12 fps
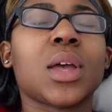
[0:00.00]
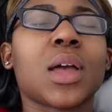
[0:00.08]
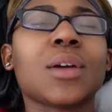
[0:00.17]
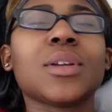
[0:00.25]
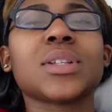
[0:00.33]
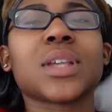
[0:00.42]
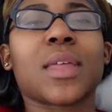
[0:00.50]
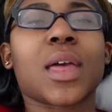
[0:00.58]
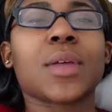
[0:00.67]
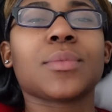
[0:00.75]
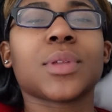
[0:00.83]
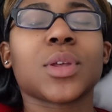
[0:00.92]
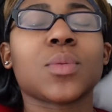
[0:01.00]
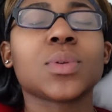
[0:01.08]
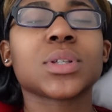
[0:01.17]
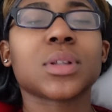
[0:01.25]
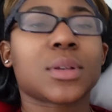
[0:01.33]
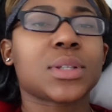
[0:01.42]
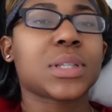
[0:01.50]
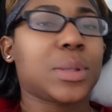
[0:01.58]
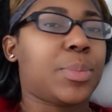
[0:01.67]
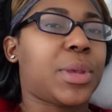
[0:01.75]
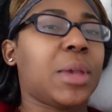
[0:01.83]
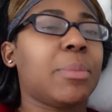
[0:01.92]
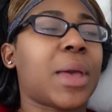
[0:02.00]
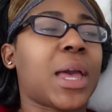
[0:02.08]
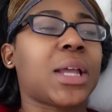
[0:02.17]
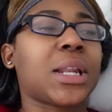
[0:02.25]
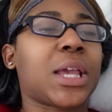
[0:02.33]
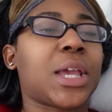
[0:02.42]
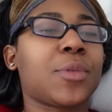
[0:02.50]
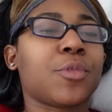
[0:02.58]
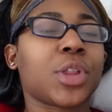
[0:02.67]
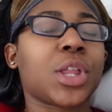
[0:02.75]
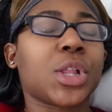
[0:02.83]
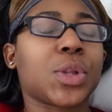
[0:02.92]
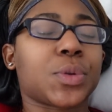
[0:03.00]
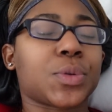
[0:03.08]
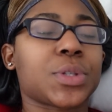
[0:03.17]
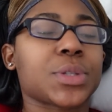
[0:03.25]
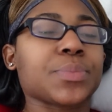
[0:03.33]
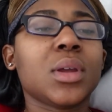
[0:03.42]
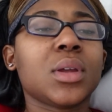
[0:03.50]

I'll just say that it was close to big back night, really close.